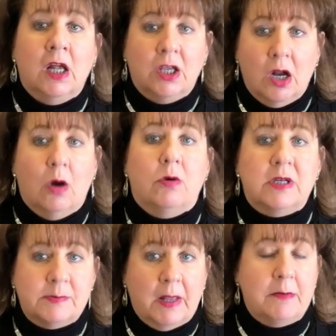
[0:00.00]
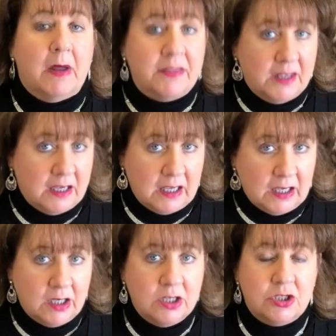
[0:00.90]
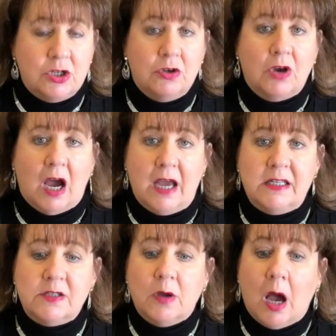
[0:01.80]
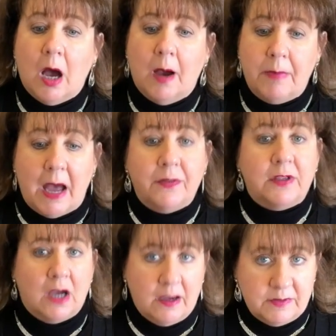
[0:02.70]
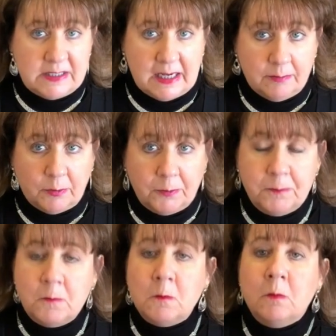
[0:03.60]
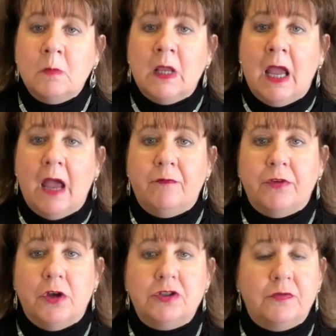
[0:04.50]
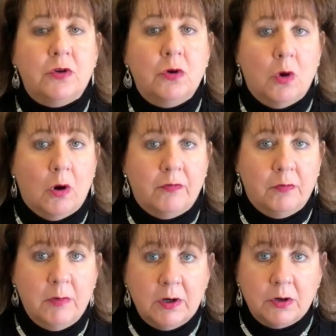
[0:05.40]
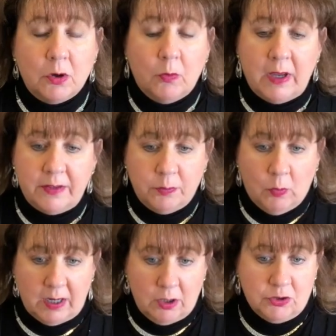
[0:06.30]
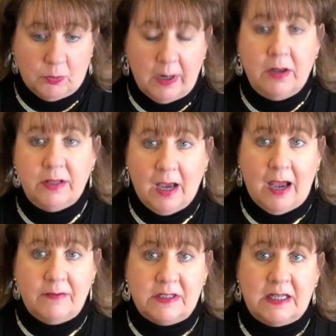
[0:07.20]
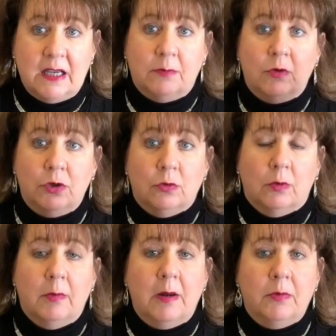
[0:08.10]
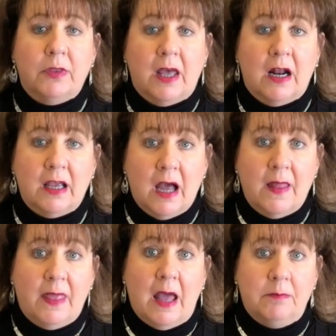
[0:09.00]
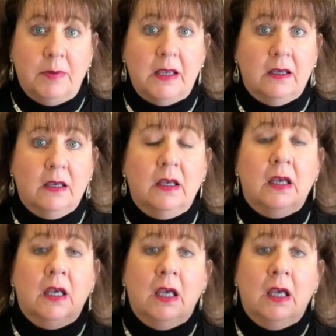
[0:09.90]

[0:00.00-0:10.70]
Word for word: you know, explain my thinking to you guys about the ivy table. And for those of you who are familiar with what goes around the ivy table, you'll remember that I got that big